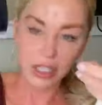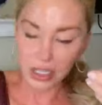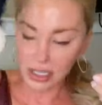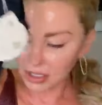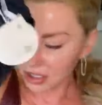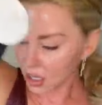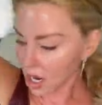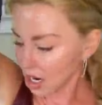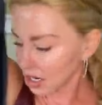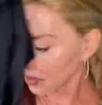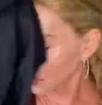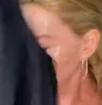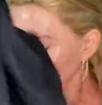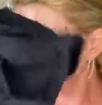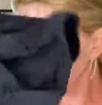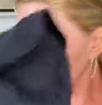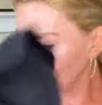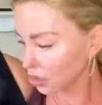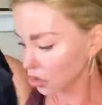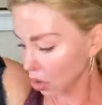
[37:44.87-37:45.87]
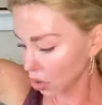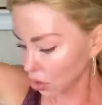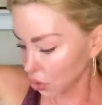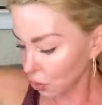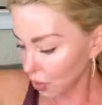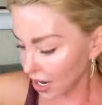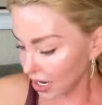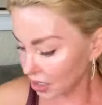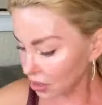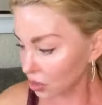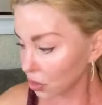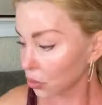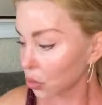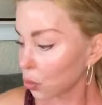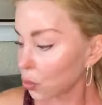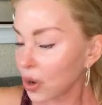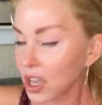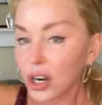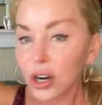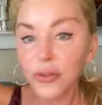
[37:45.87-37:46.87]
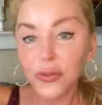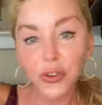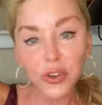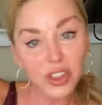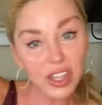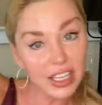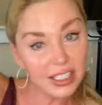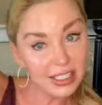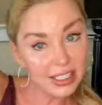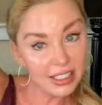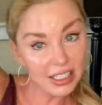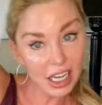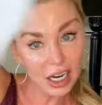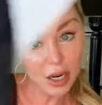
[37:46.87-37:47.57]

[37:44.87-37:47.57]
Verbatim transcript: these kind of things are great. So the winner for this